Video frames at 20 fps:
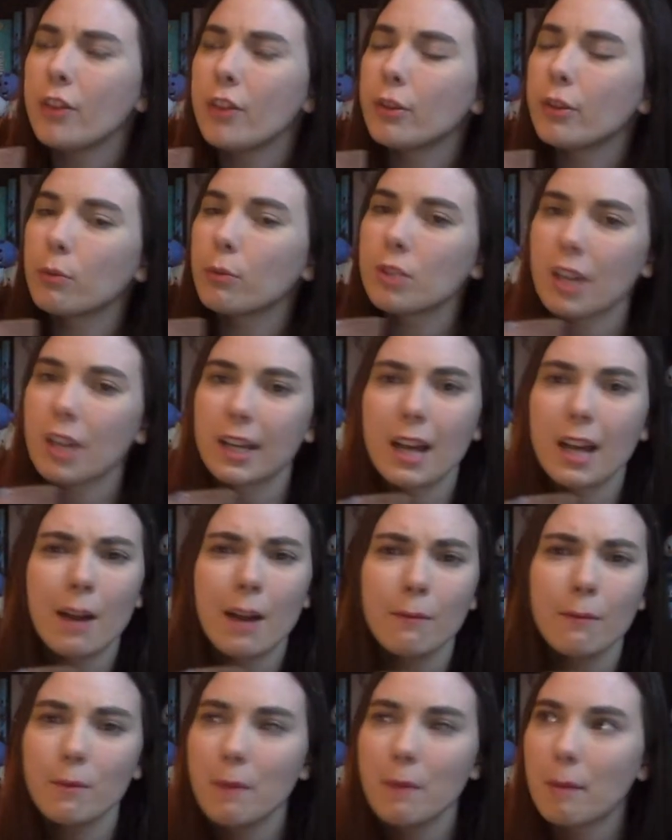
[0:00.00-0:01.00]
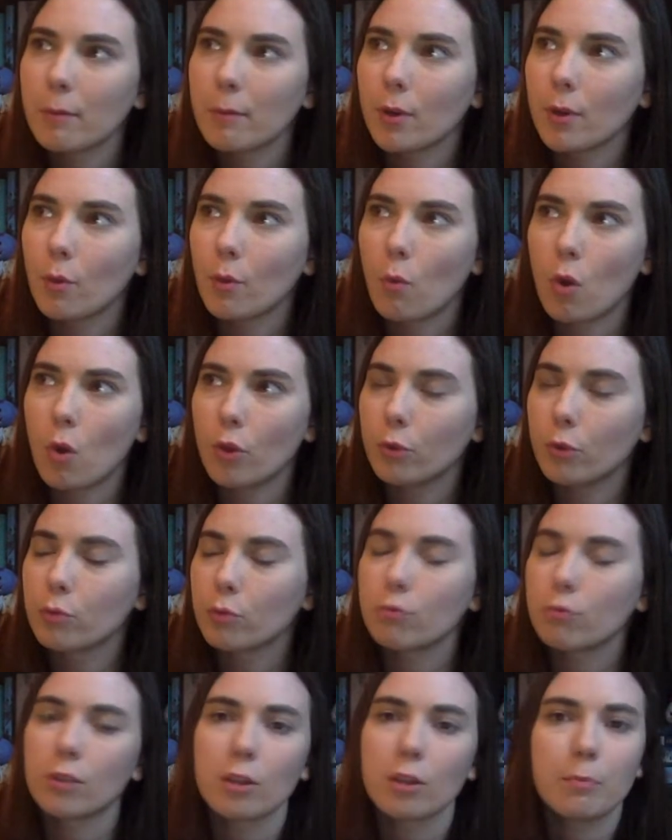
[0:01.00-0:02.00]
There was, I can't remember what, there
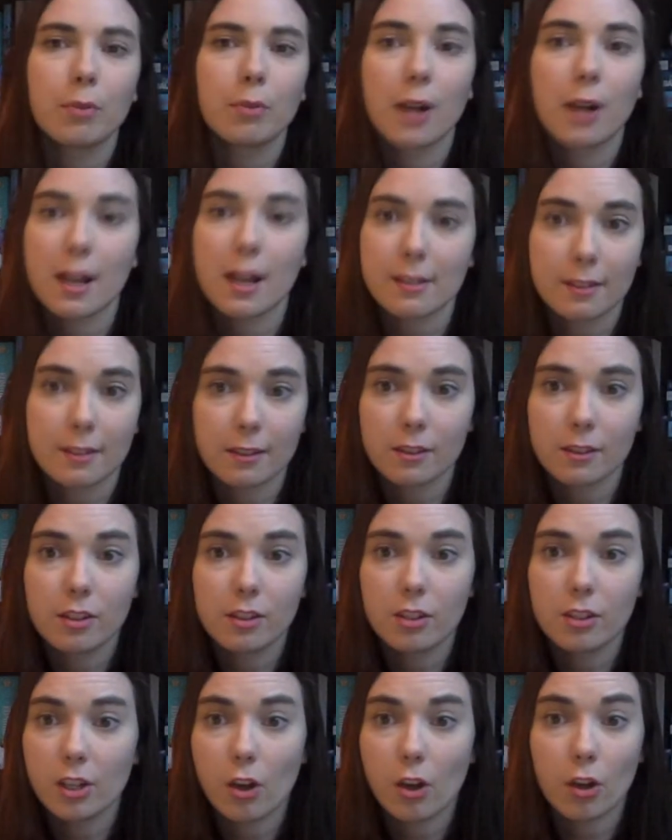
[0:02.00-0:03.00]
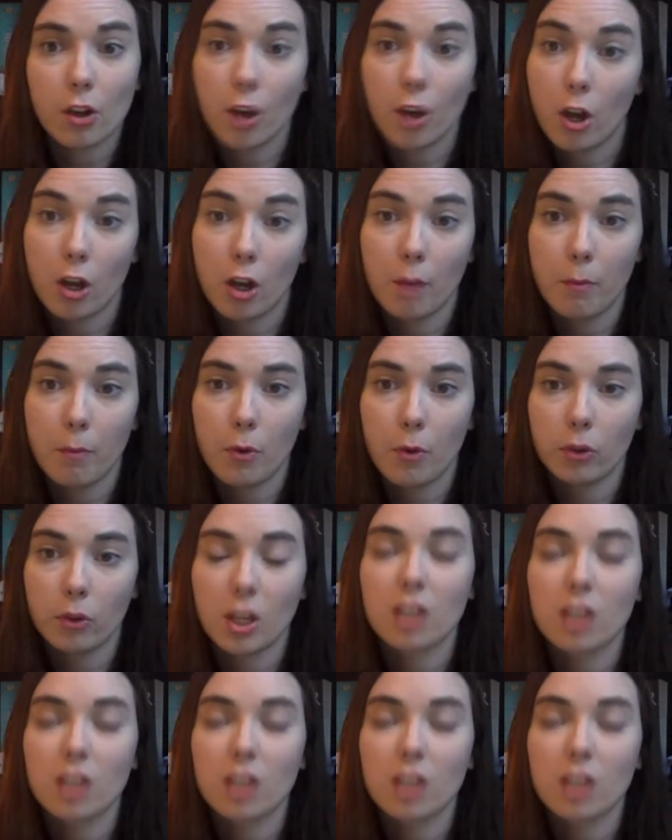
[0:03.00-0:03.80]
was one of the presidents she got hung up on,